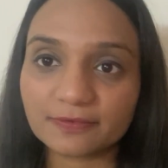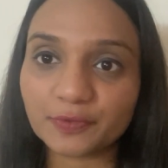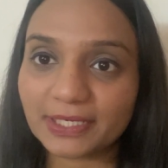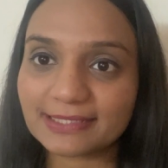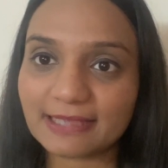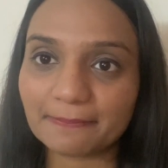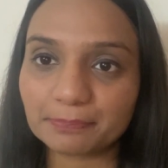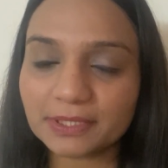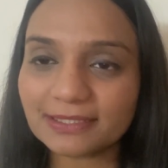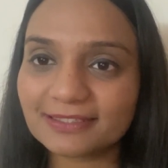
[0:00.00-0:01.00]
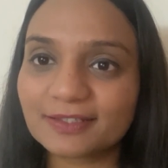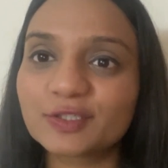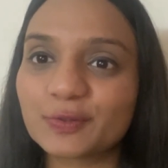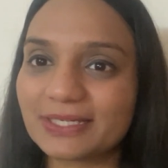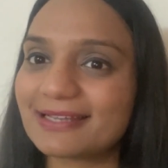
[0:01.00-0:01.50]
For example,
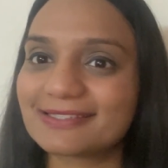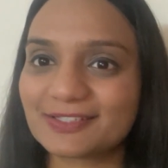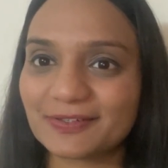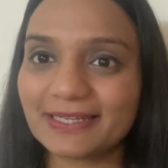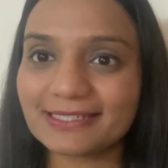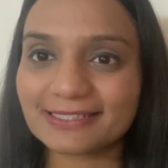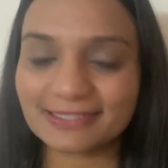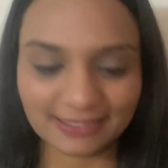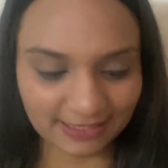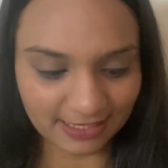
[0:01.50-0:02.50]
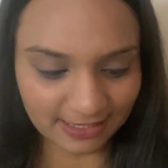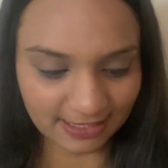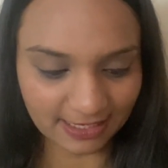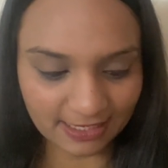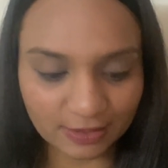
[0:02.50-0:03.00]
to illustrate,
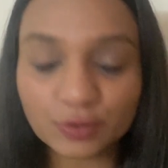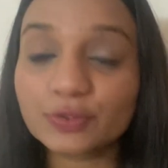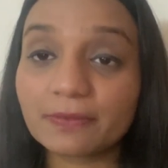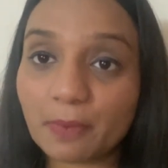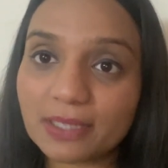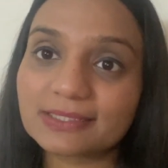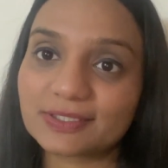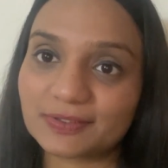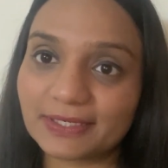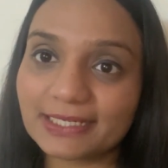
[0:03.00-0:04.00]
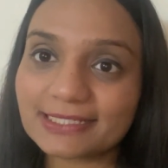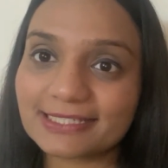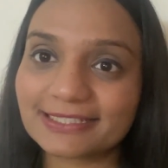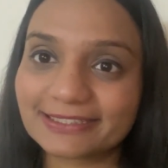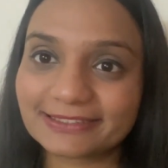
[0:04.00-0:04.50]
to demonstrate.
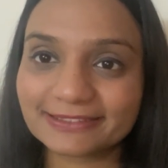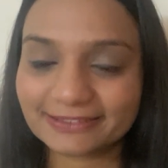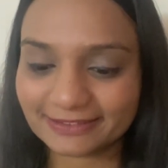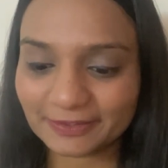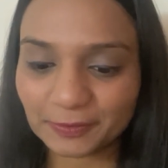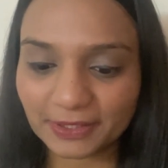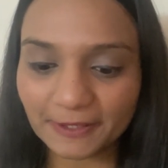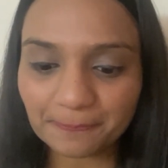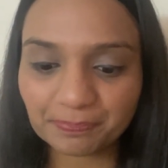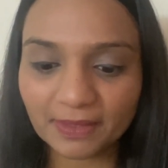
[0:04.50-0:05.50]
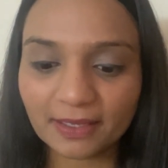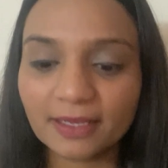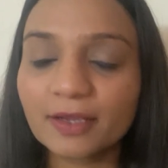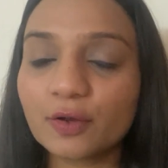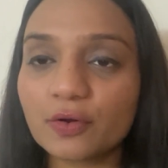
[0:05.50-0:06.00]
Okay.
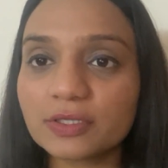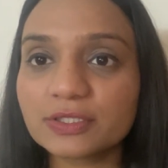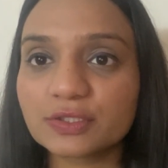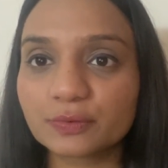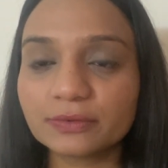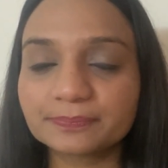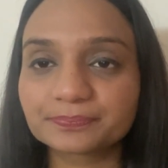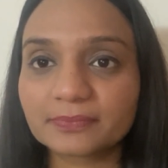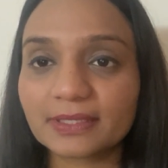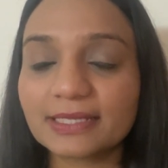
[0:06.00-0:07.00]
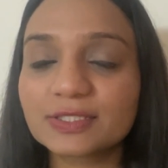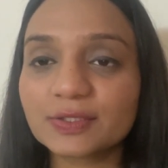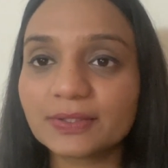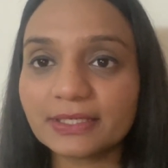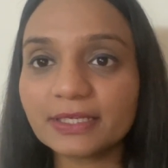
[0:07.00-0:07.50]
Also, it's
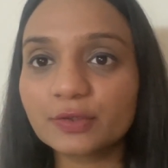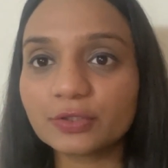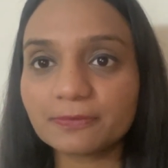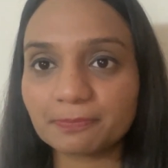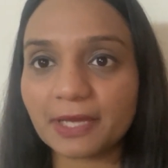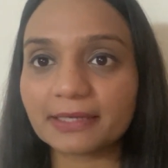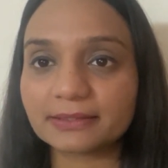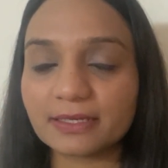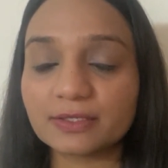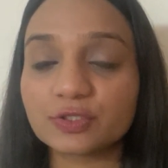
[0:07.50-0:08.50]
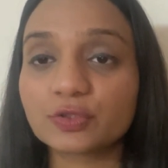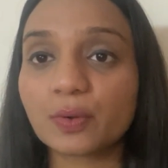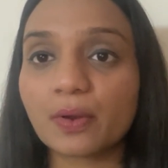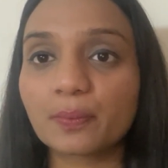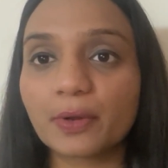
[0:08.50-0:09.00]
a really good practice to
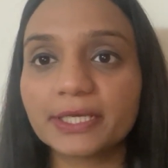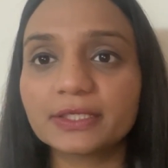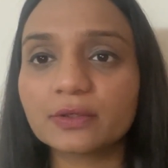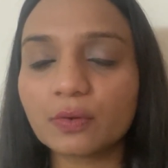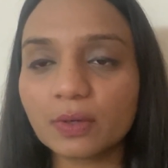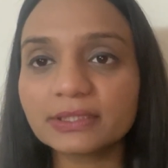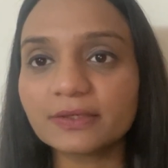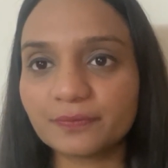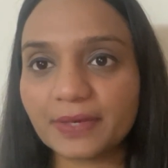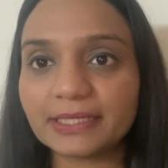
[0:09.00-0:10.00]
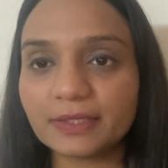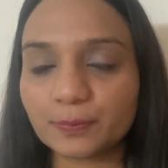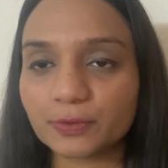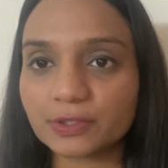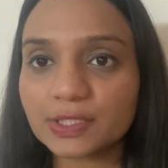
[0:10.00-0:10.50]
avoid all the very
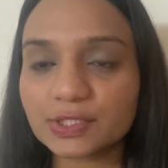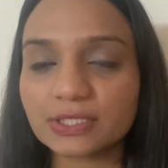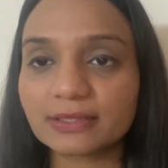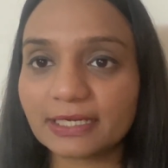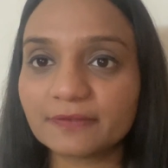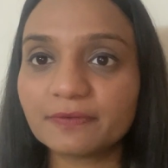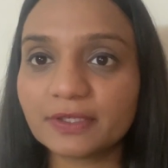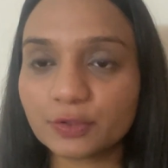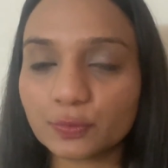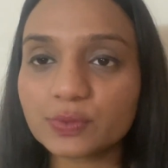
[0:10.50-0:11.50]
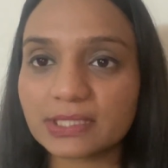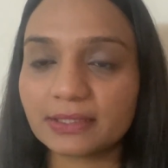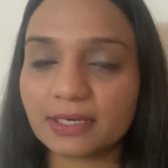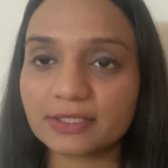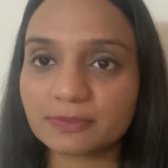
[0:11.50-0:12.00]
words that we use
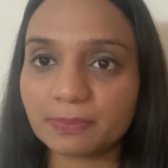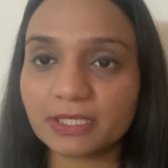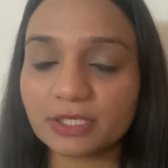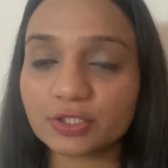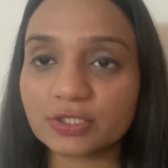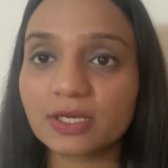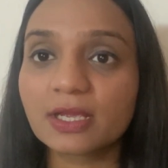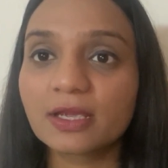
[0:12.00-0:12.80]
in our speech,